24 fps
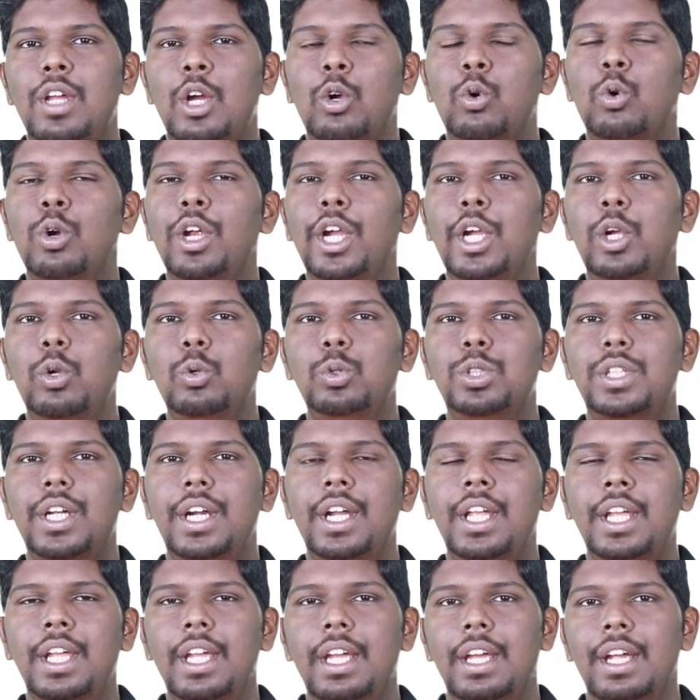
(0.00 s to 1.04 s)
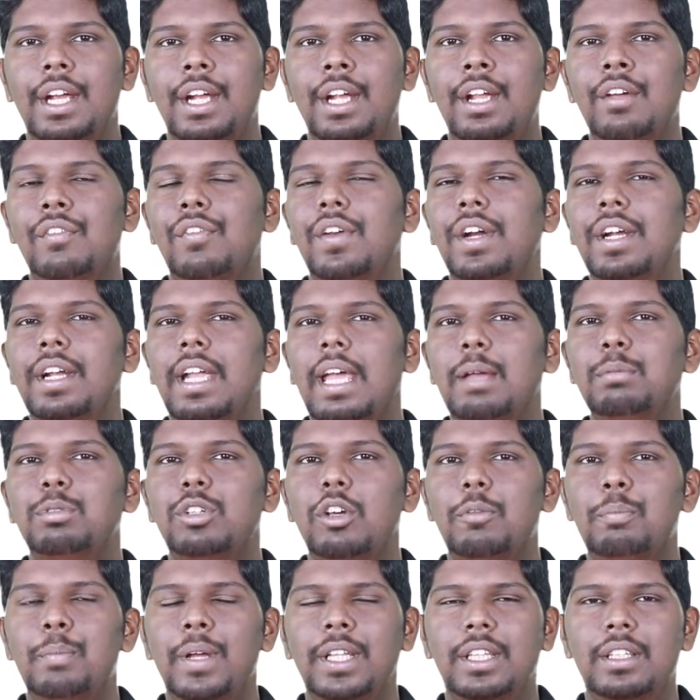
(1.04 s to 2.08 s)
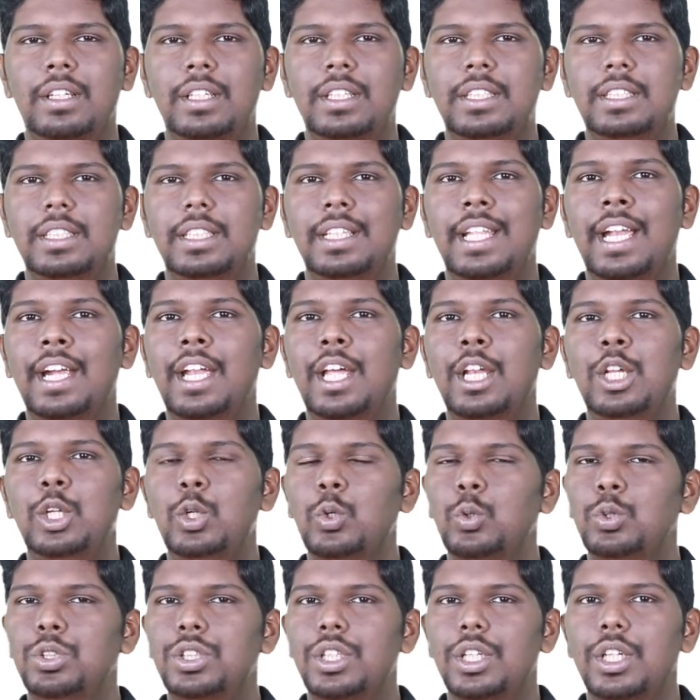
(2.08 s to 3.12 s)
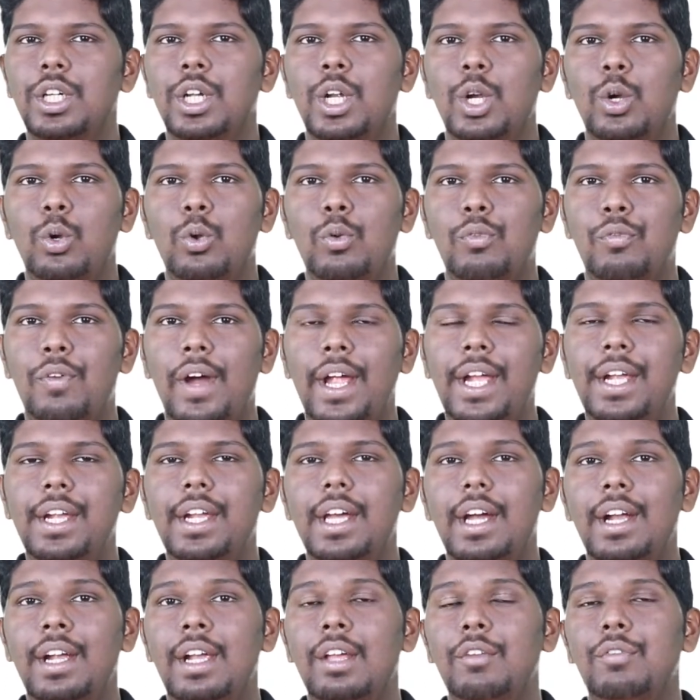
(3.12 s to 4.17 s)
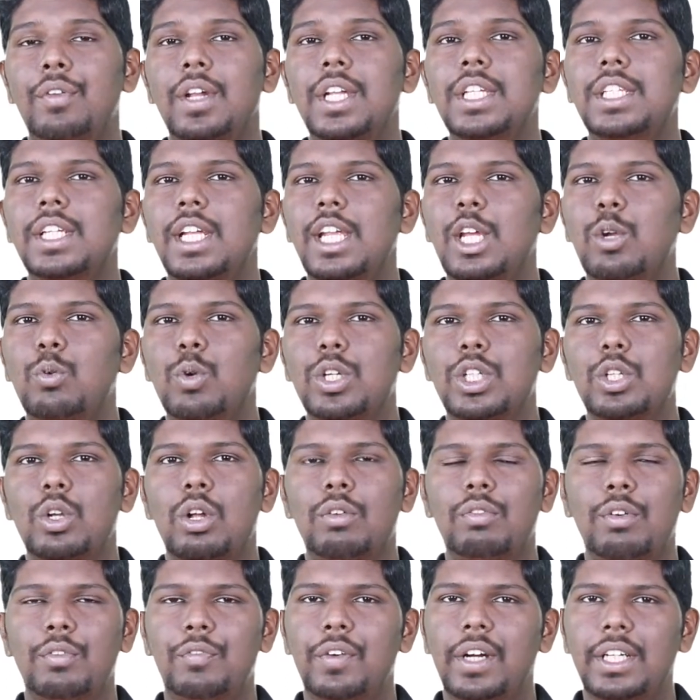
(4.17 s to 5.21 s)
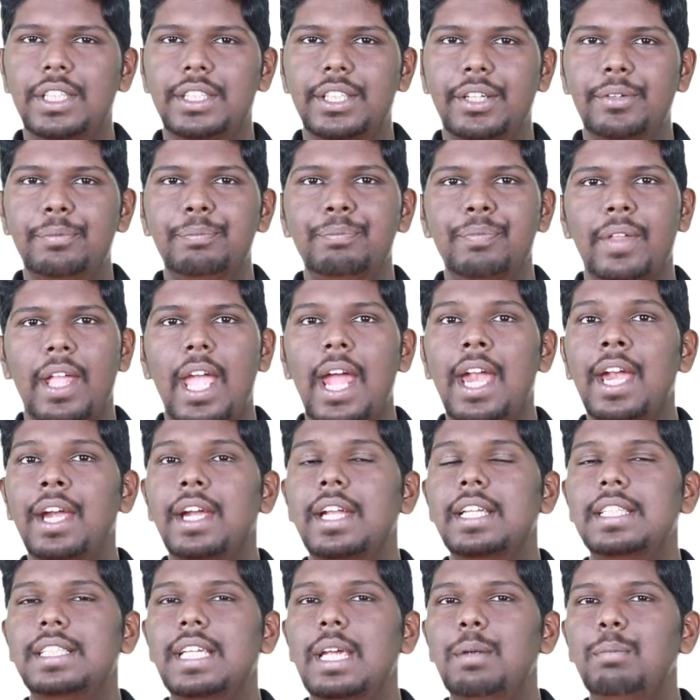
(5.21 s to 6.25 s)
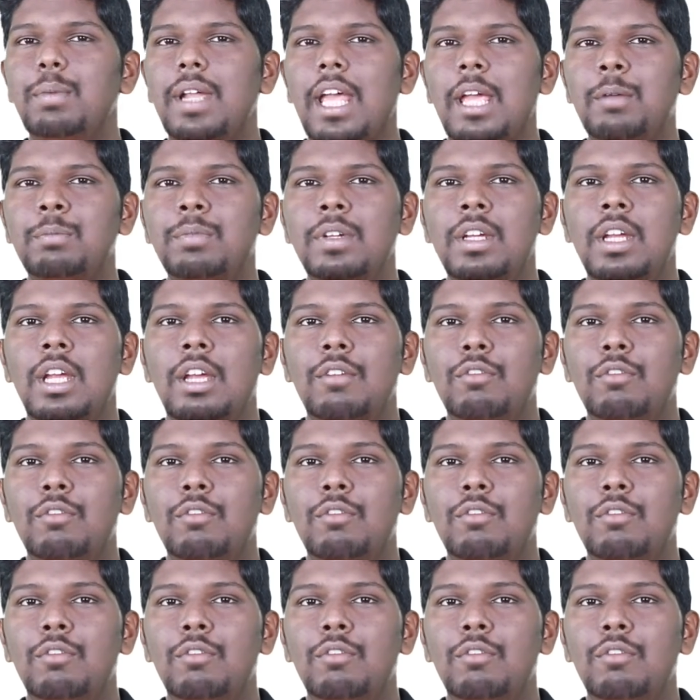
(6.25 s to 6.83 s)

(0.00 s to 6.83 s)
we are going to study different types of methods that are used to find a differential equation of a function and at the same time,